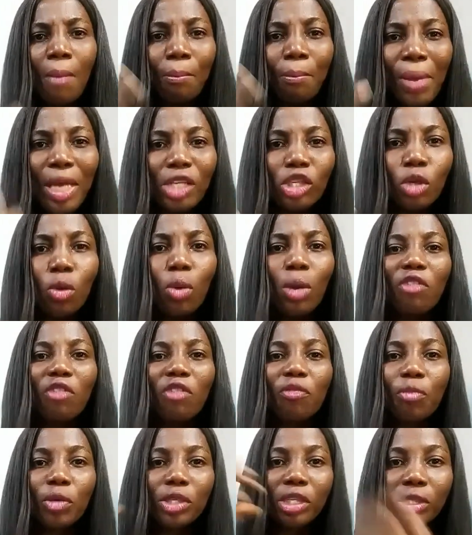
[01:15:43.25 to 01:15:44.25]
Based on what
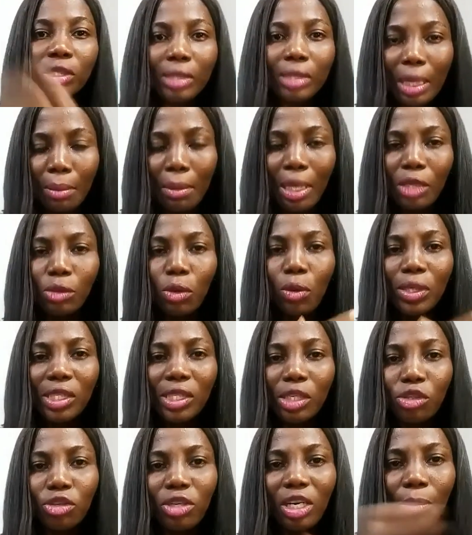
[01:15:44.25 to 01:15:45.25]
I've put into them, as we always
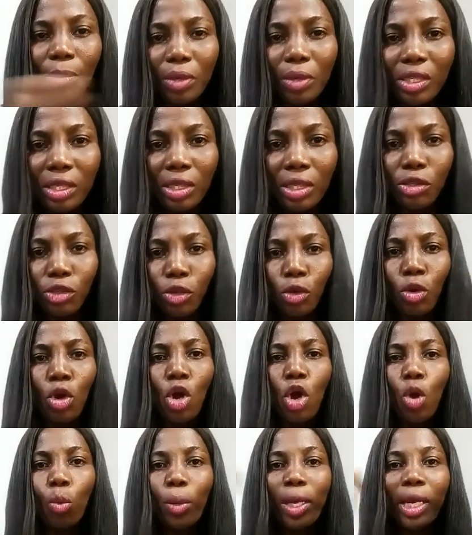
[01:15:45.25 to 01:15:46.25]
say, children are person. So
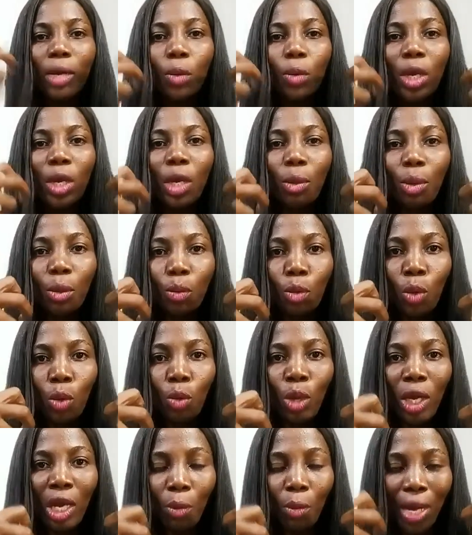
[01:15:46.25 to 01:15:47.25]
we we we
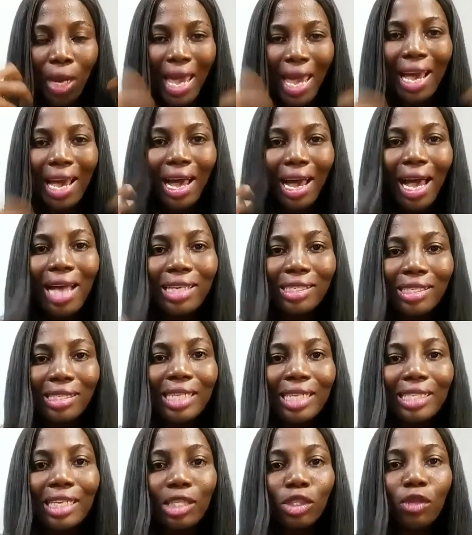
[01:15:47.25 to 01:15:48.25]
we we enhance
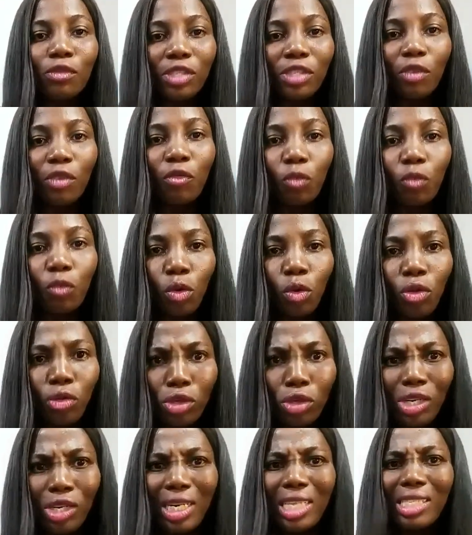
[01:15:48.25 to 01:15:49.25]
their sense of self-worth. So,
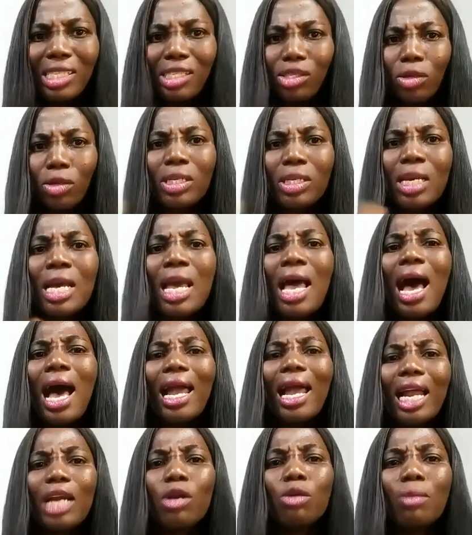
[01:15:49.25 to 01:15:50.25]
no, no, this is not
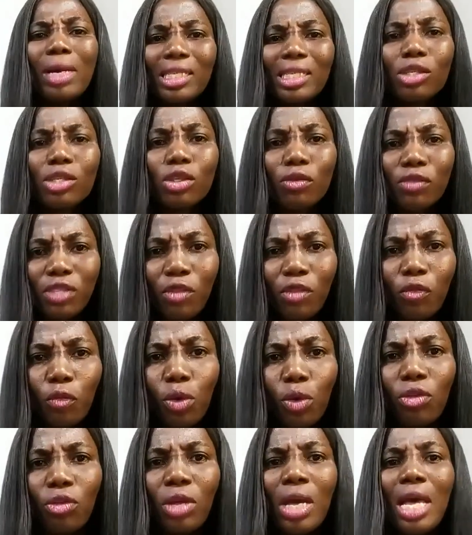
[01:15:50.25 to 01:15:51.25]
aligning with my sense of
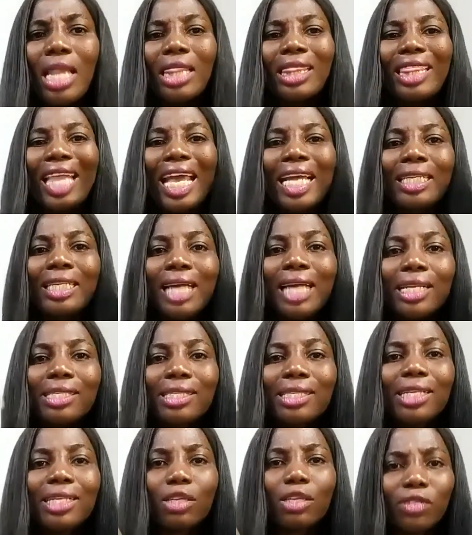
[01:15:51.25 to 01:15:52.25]
self-worth. Then that
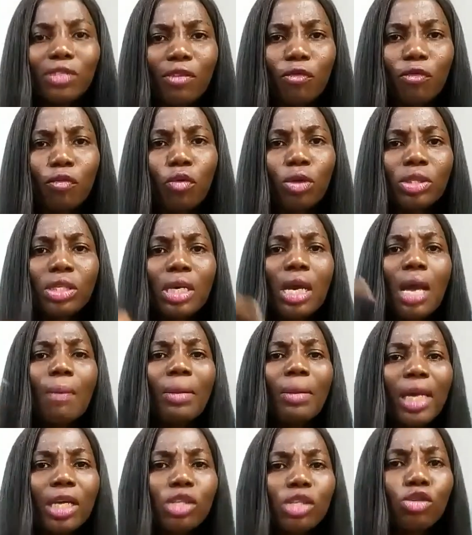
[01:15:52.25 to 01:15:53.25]
sense of self-worth
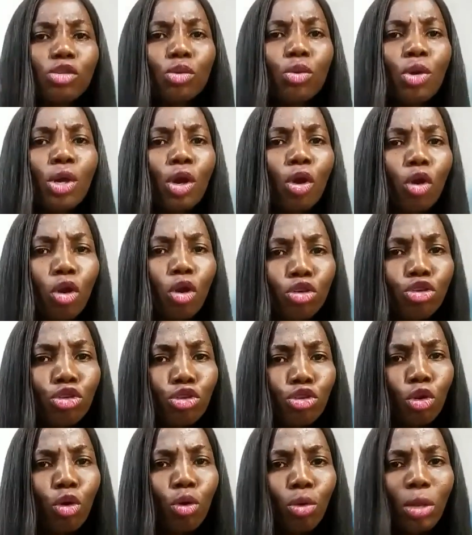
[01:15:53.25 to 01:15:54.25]
begins to
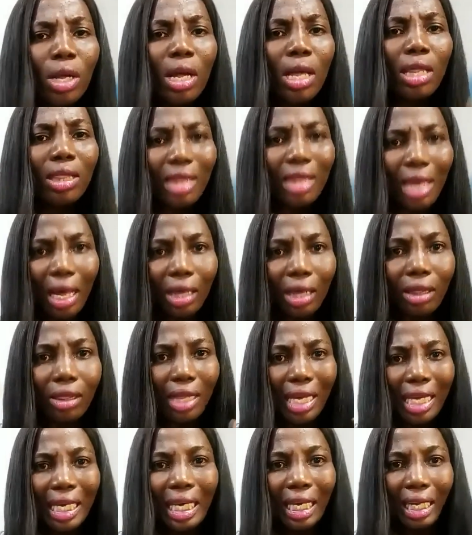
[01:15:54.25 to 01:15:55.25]
control their
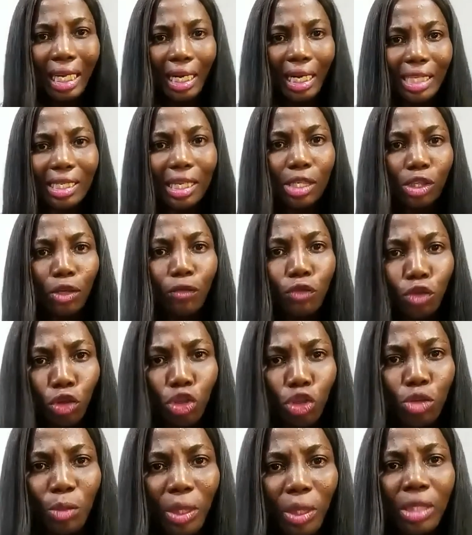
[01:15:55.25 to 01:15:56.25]
thinking and their sense of
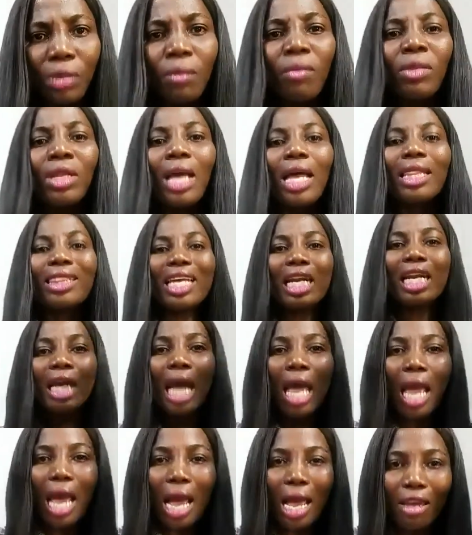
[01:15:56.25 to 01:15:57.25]
judgment. And then
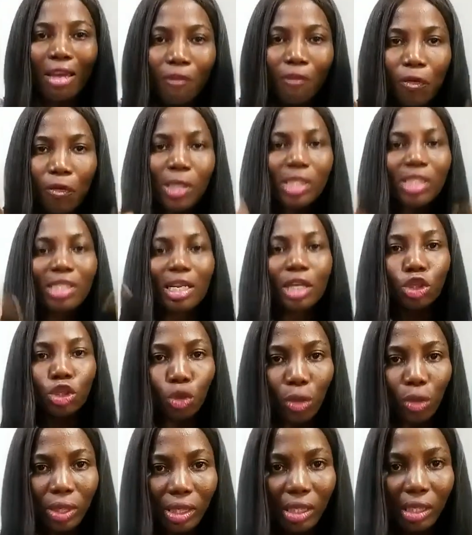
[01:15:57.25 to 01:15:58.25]
influences their
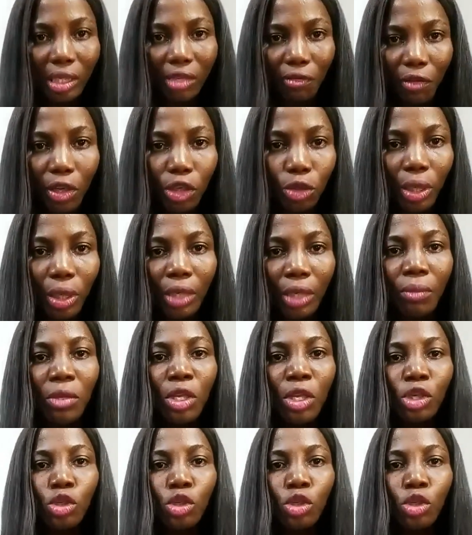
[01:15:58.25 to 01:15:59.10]
choices eventually.